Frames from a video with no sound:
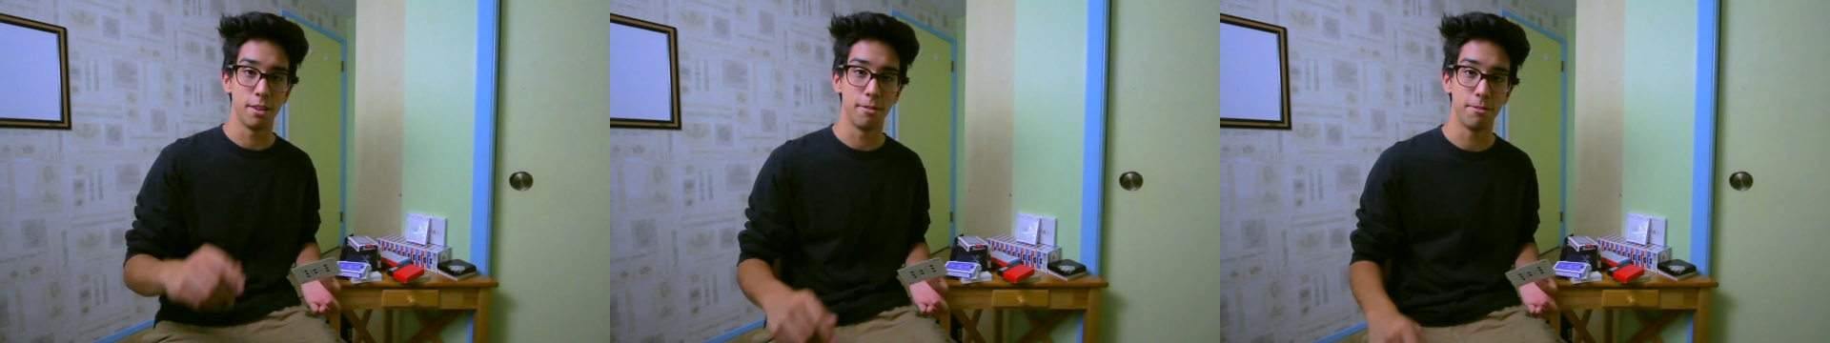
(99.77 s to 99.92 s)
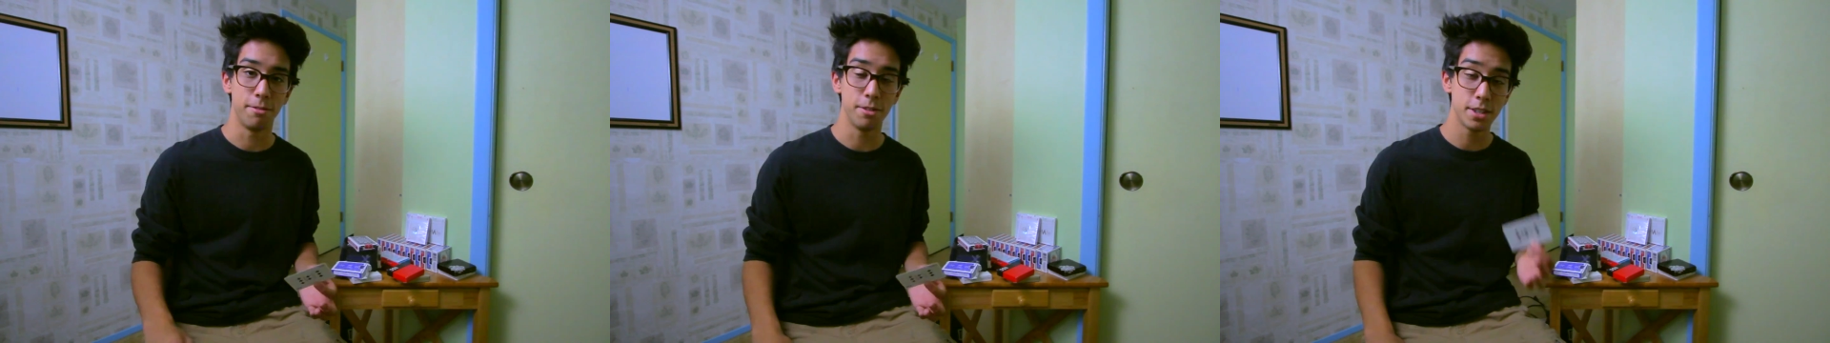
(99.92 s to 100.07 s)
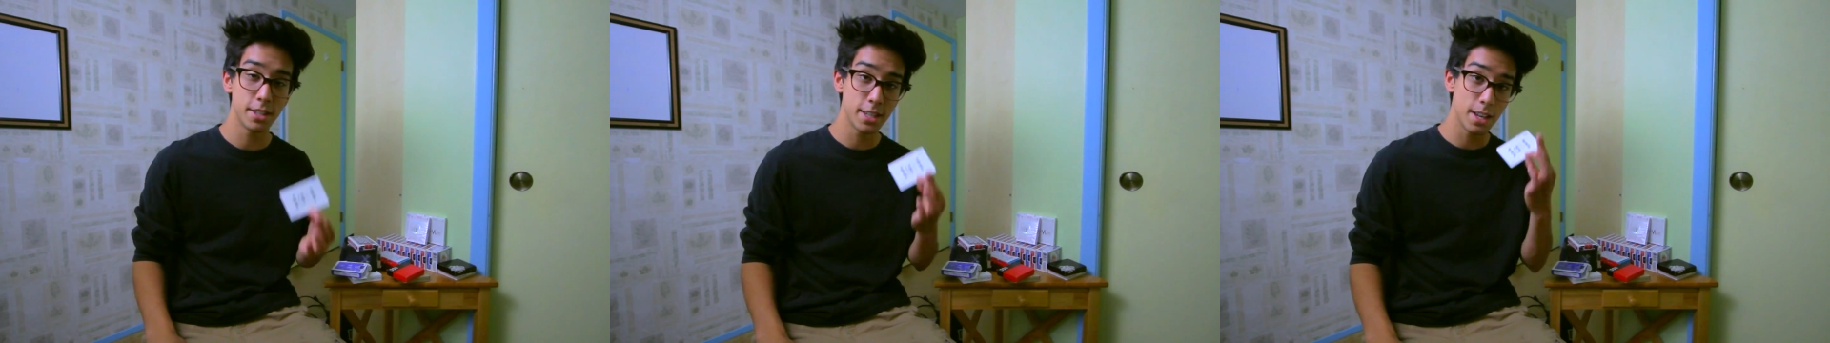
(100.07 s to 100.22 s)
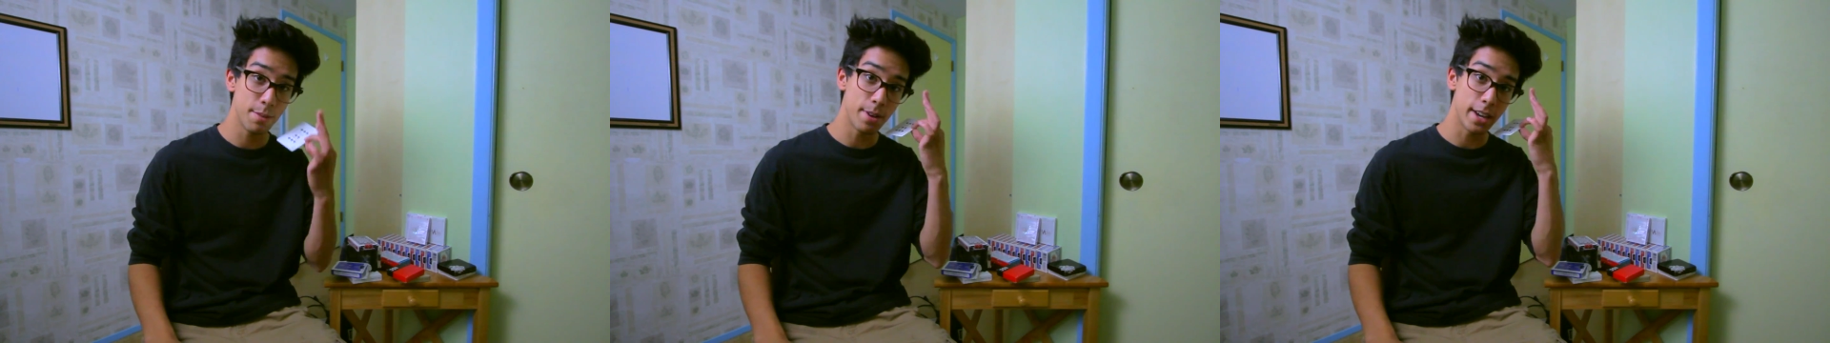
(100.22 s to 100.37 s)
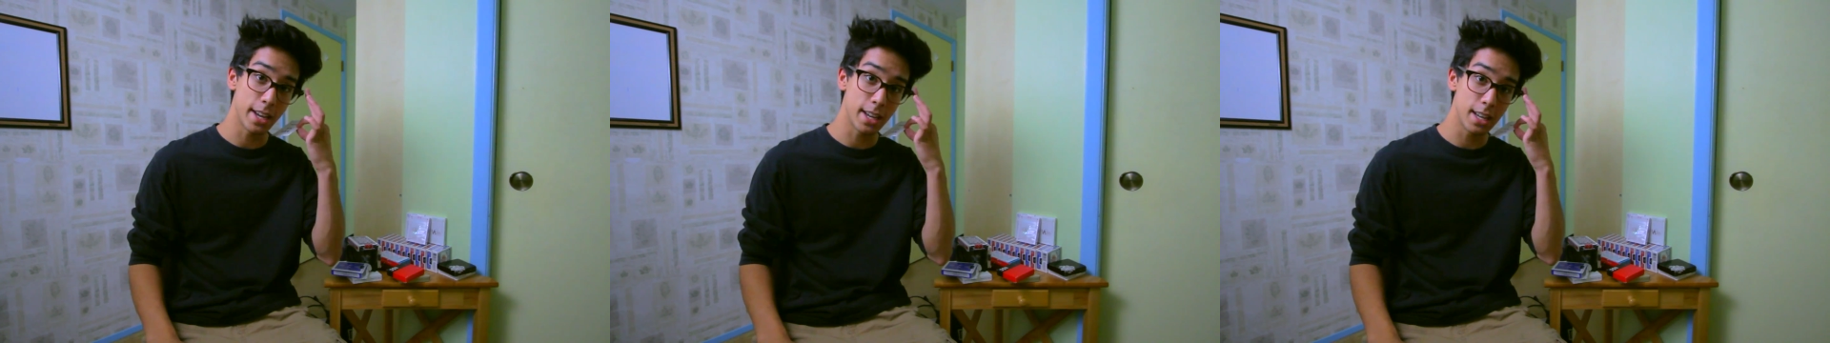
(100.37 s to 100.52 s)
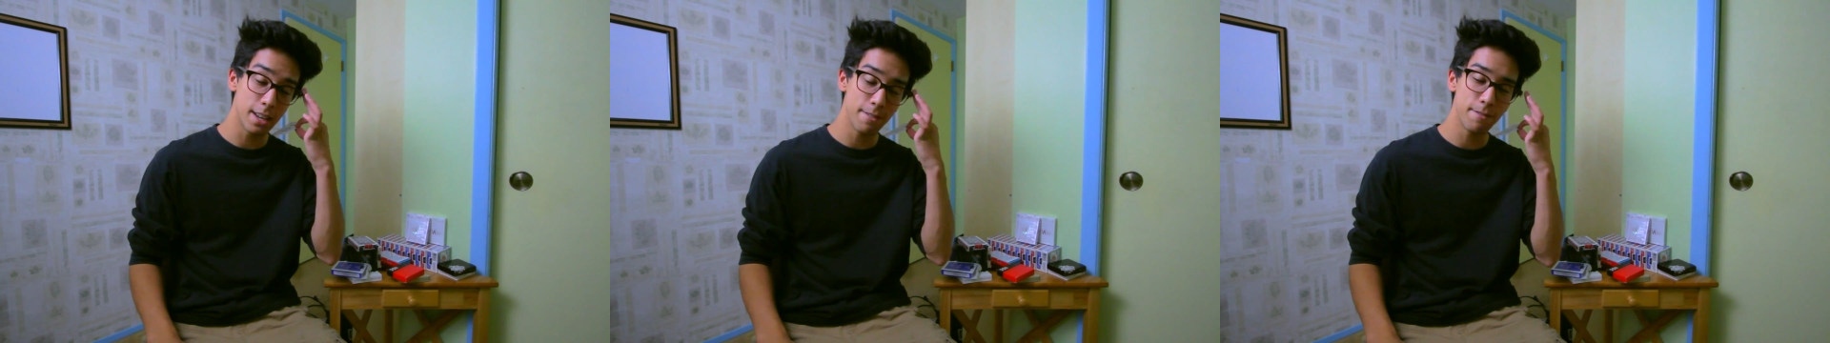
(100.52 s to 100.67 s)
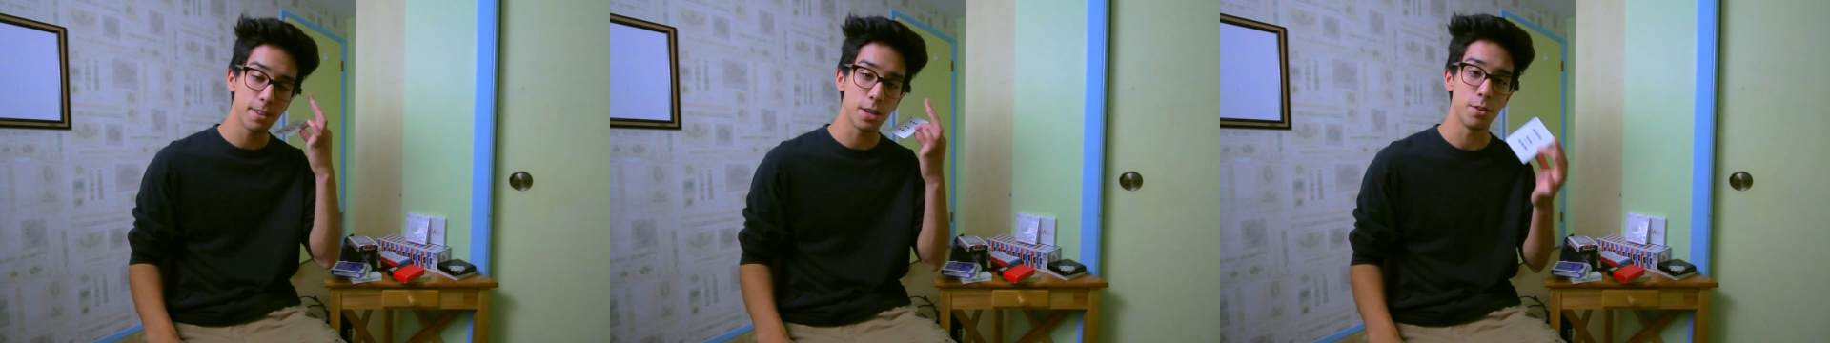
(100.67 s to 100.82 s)
The first tip I can
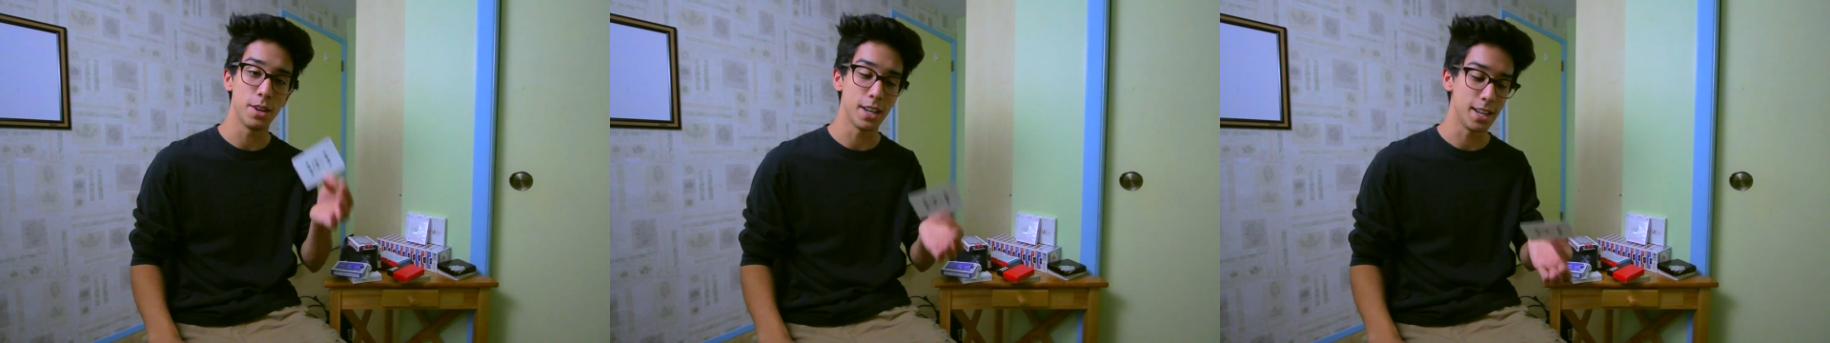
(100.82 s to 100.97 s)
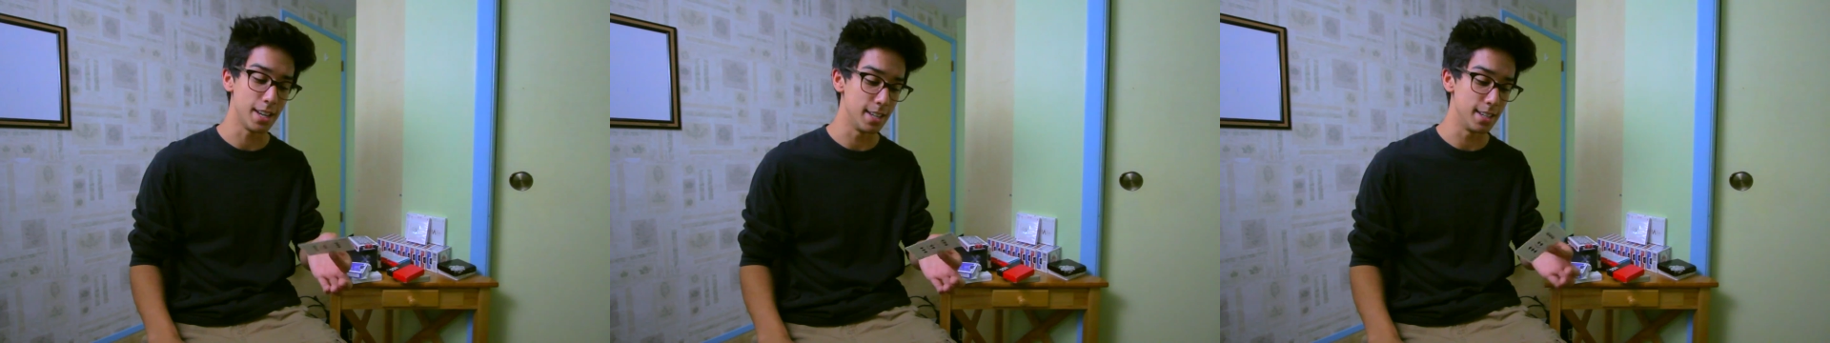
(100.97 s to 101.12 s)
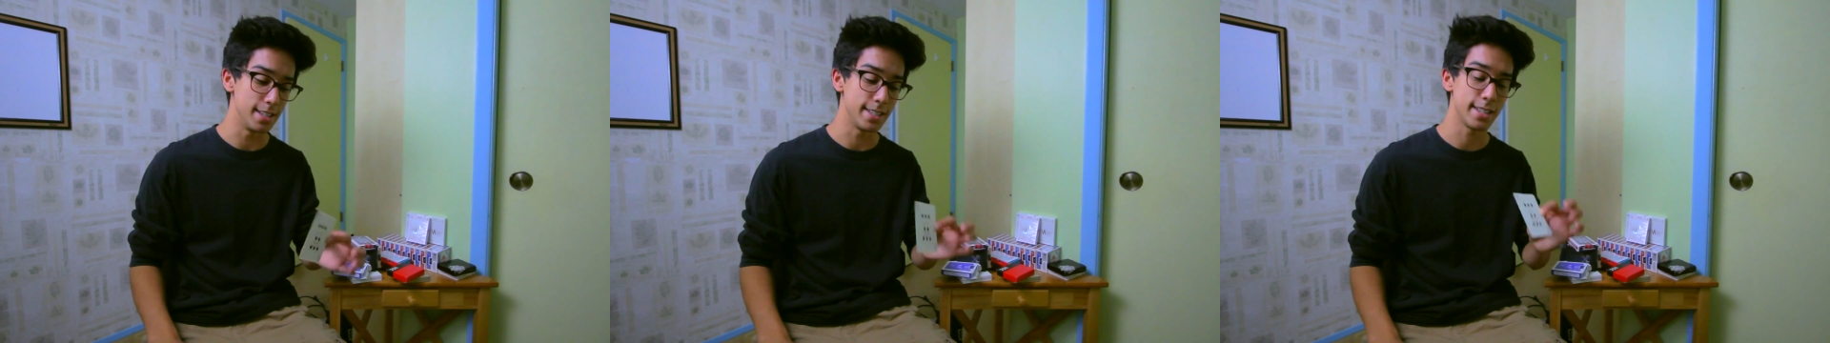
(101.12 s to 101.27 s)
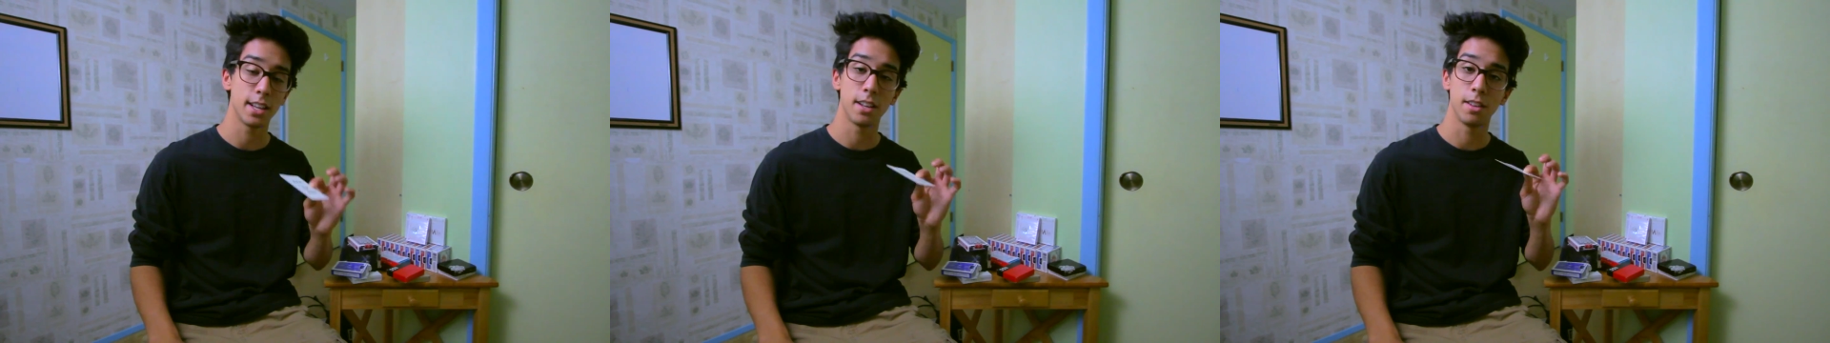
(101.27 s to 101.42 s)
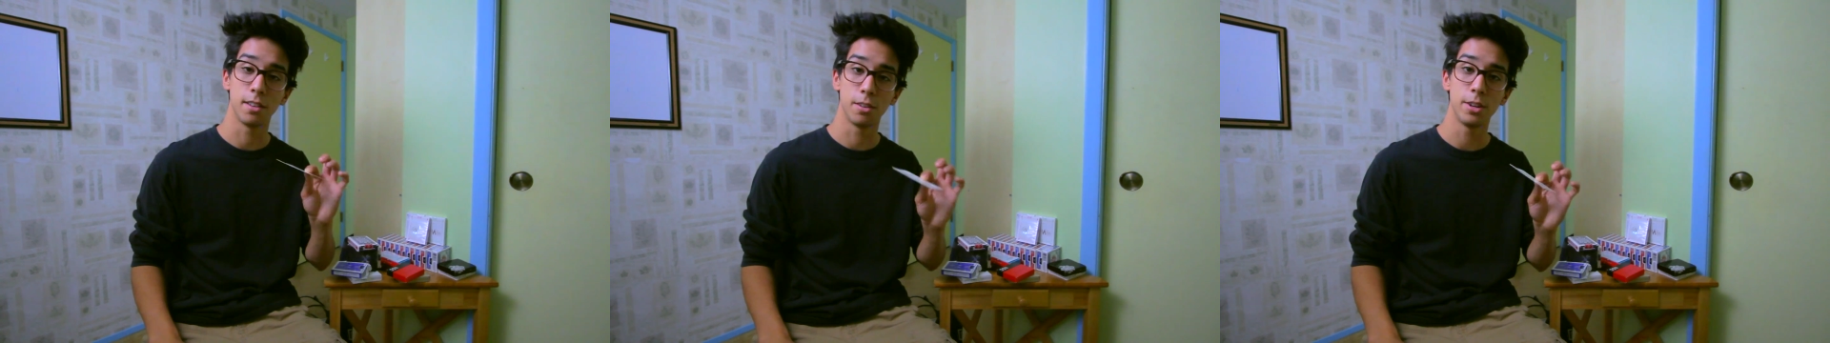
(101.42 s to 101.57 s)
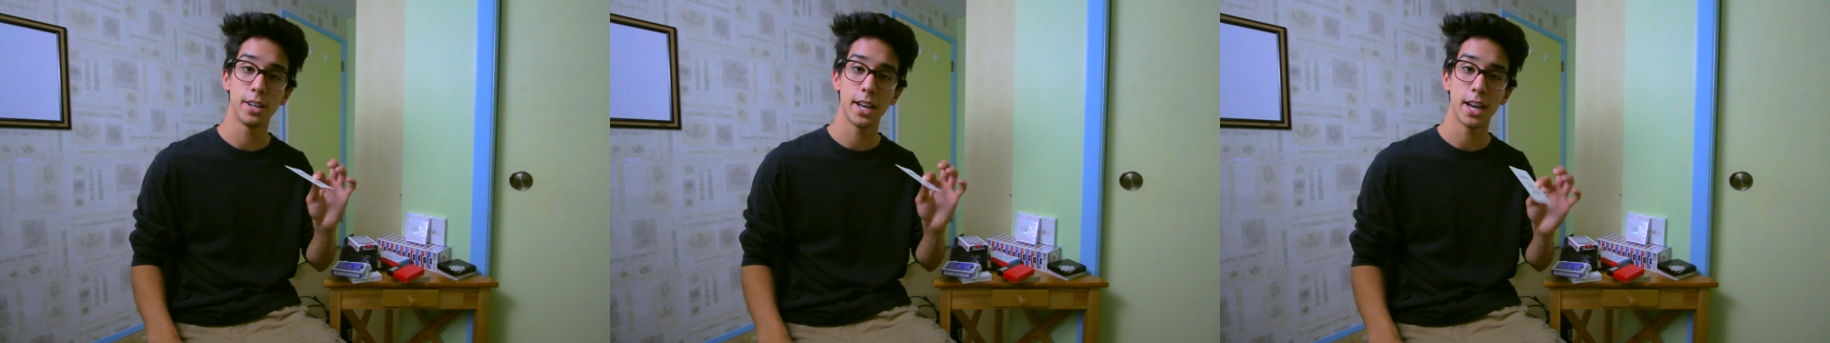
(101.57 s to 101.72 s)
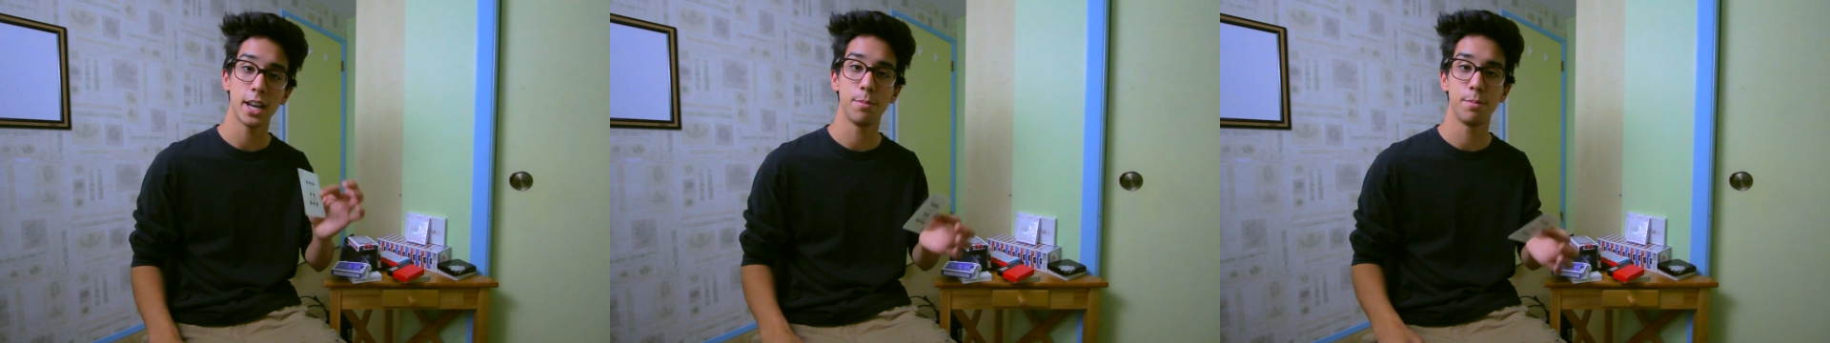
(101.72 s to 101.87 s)
give you is
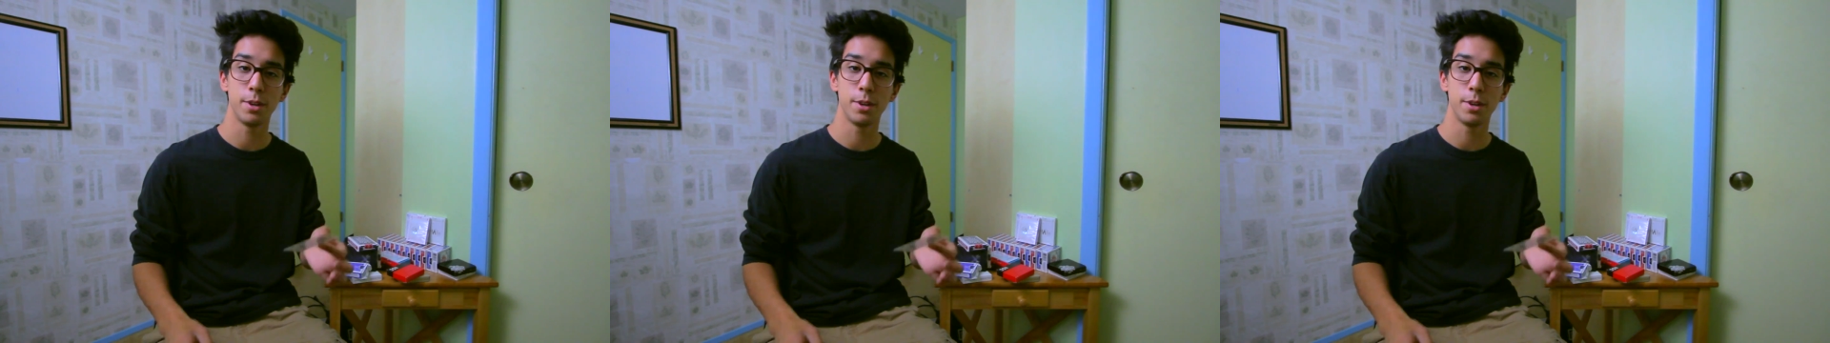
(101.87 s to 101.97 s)
learn how to